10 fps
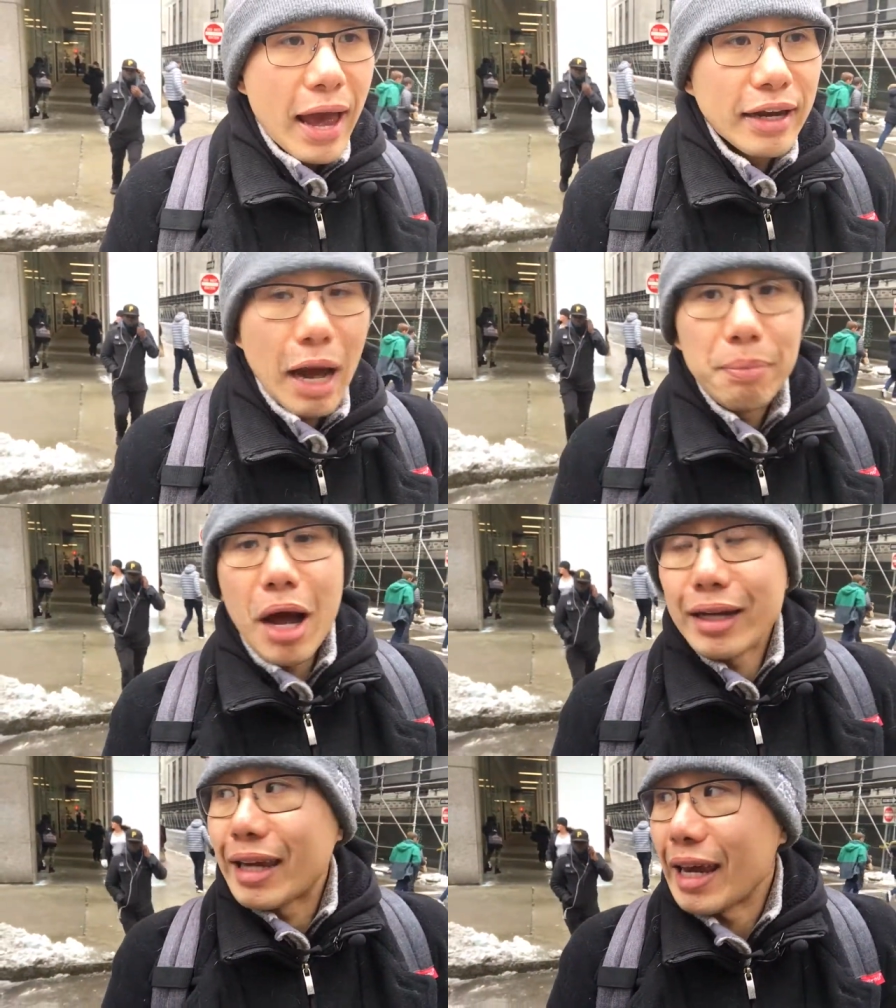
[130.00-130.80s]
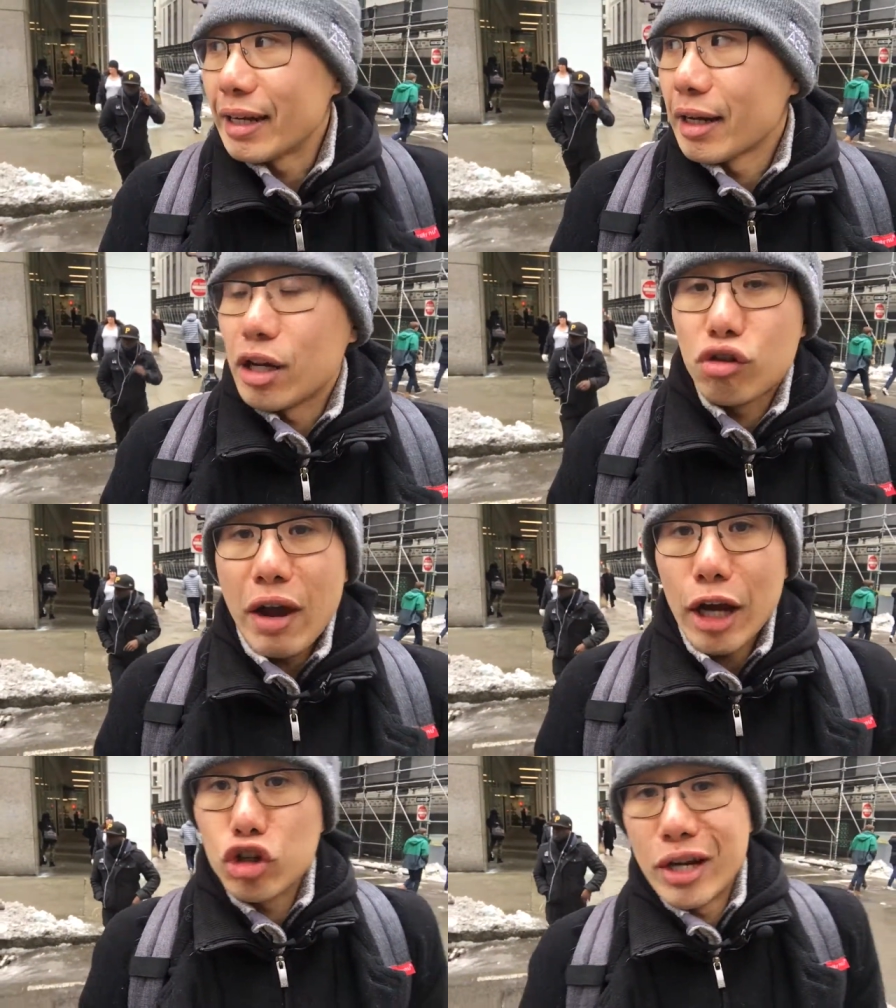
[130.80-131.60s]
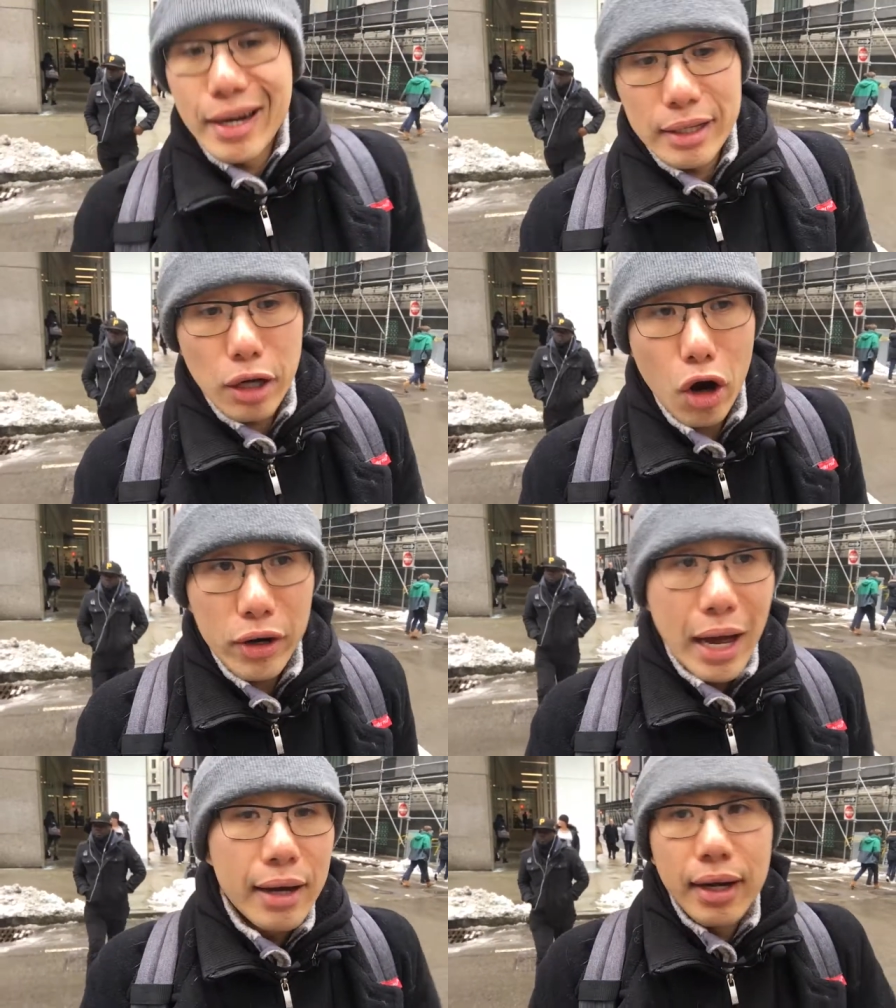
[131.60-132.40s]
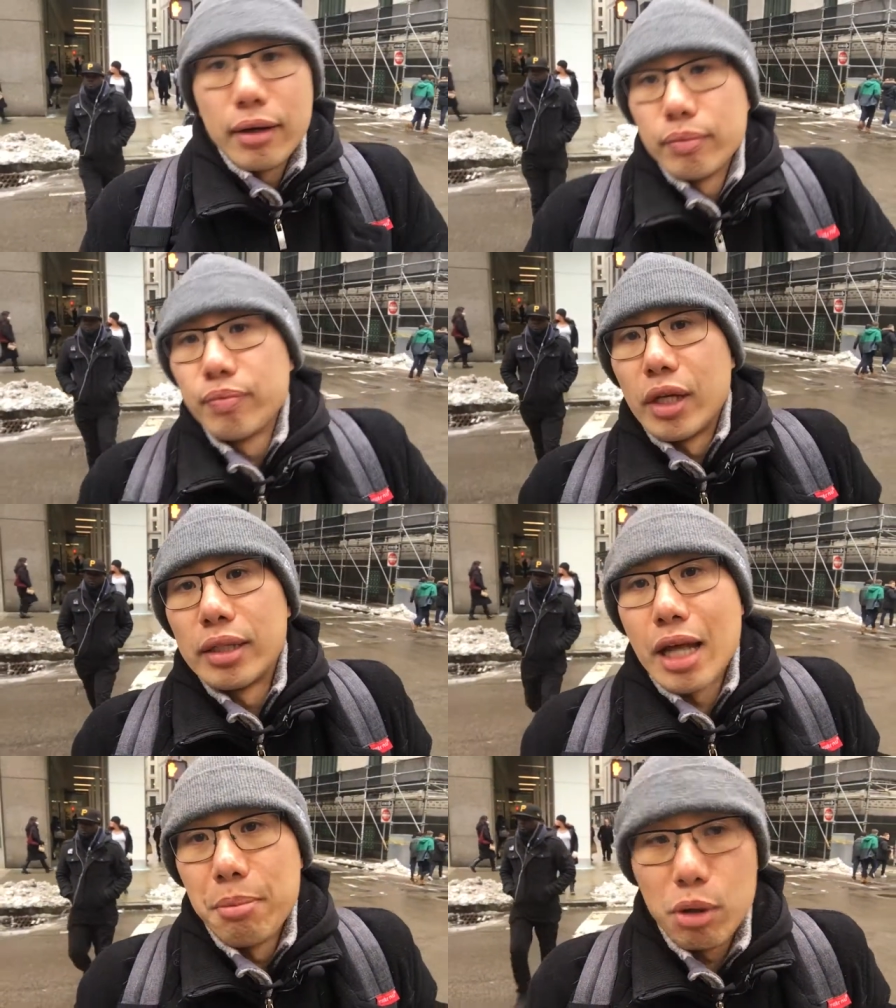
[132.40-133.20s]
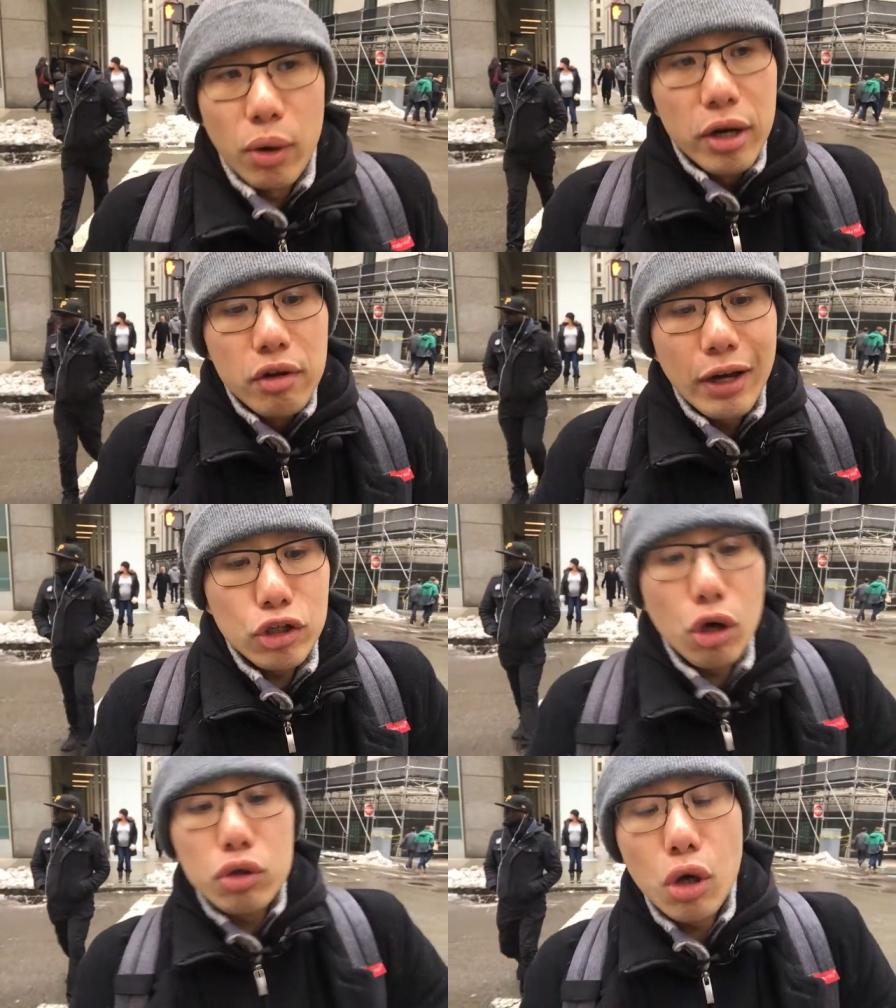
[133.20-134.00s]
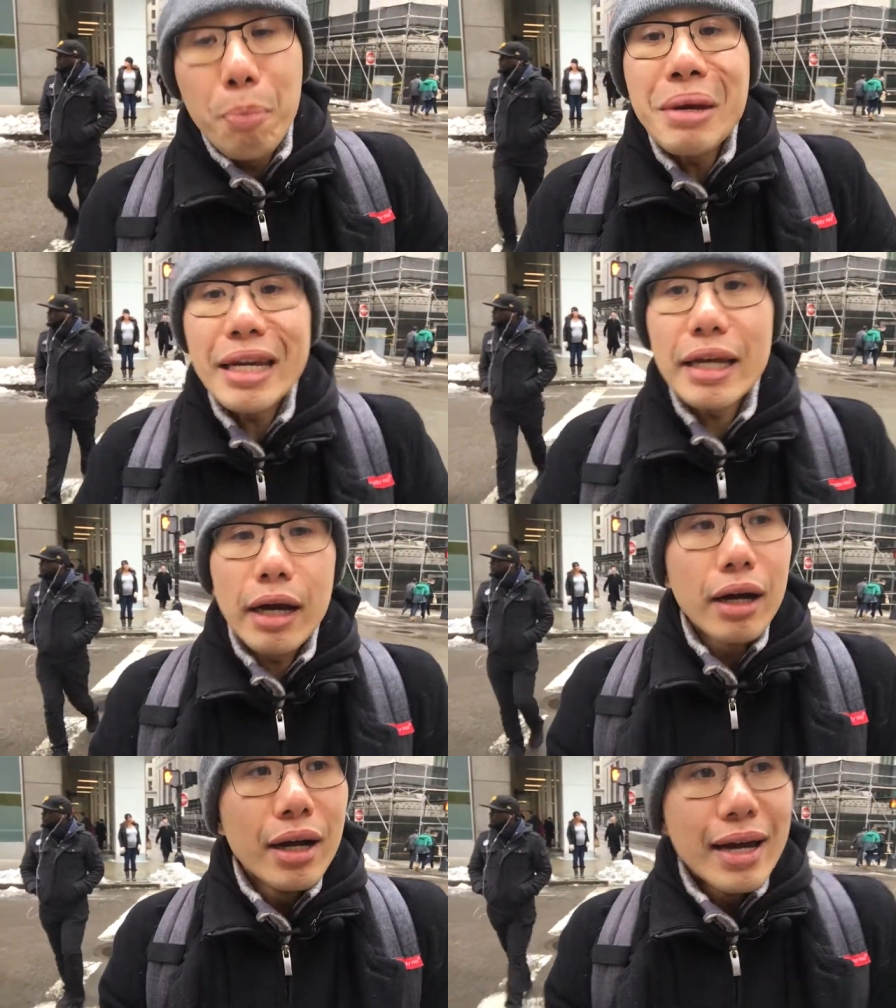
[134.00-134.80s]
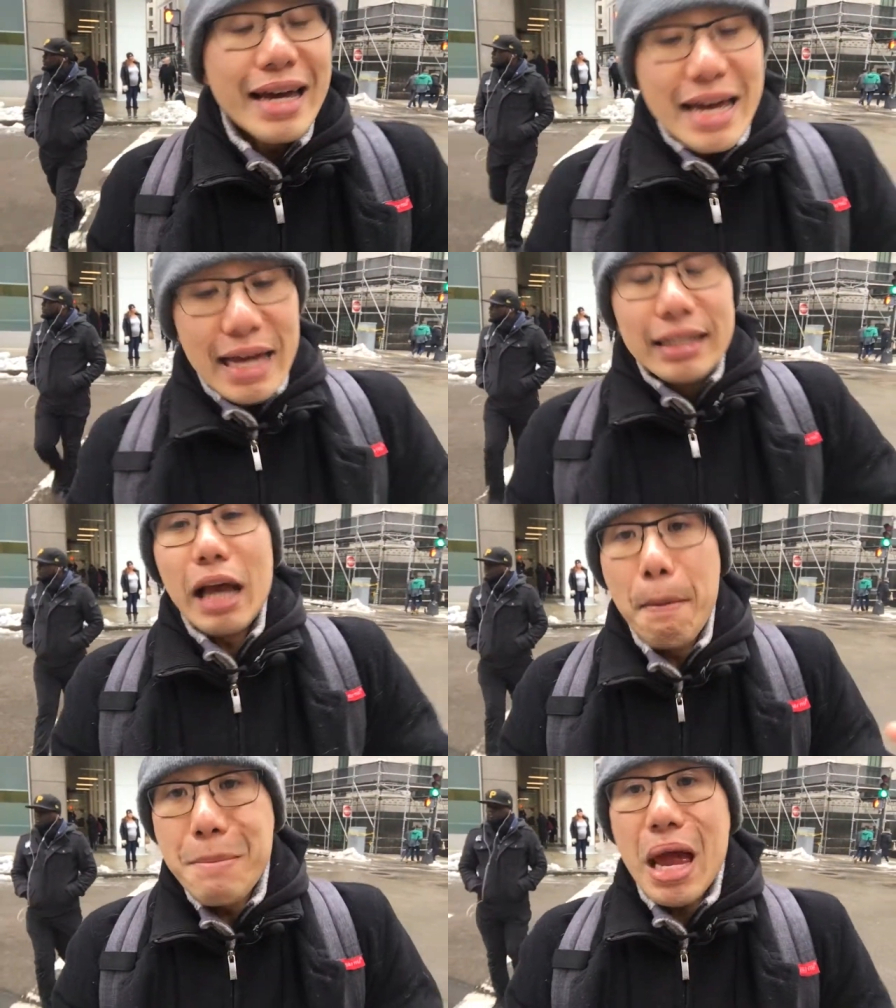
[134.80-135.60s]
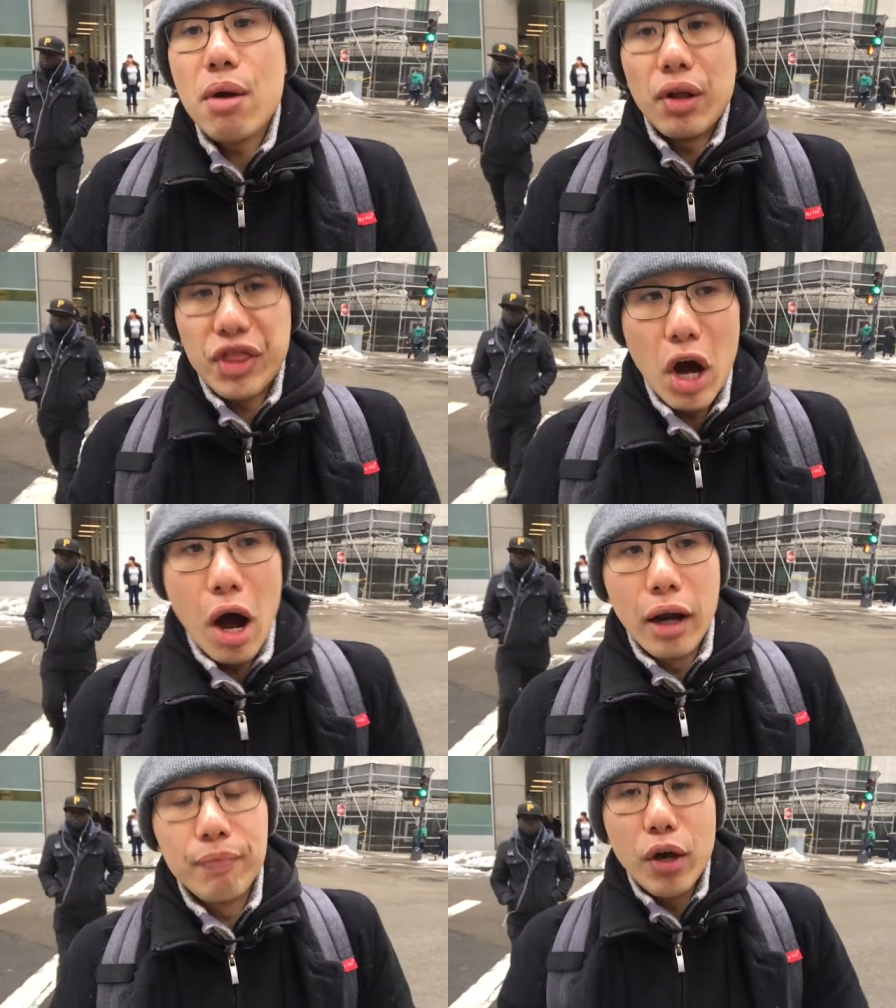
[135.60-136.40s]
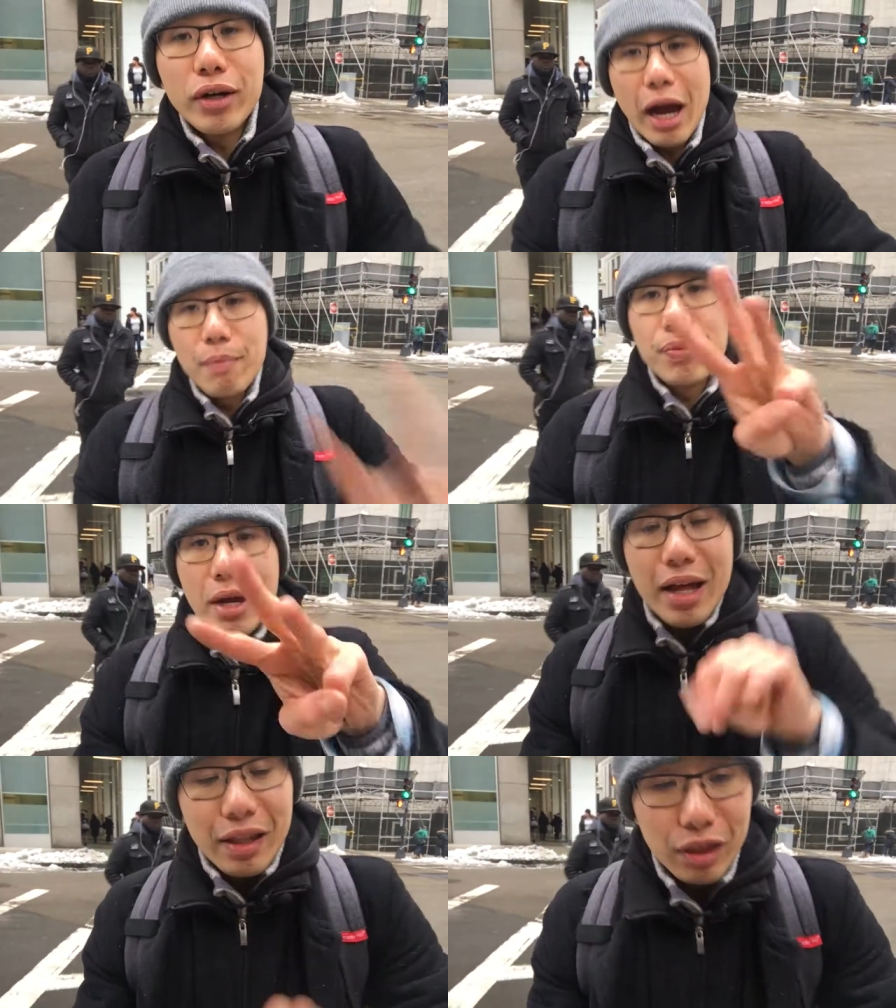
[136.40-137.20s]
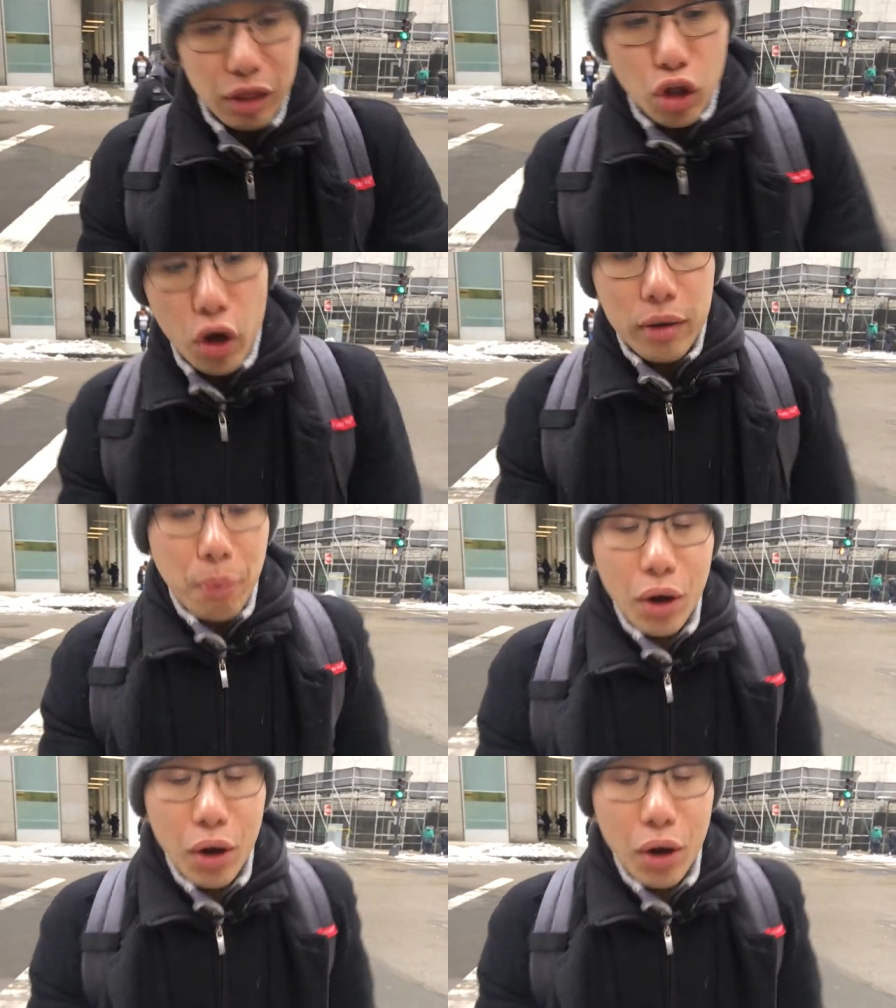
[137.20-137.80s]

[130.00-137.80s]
and I'm not gaining any traction and it's hard and then it's time to quit, right? Social media is a marathon. Okay, the third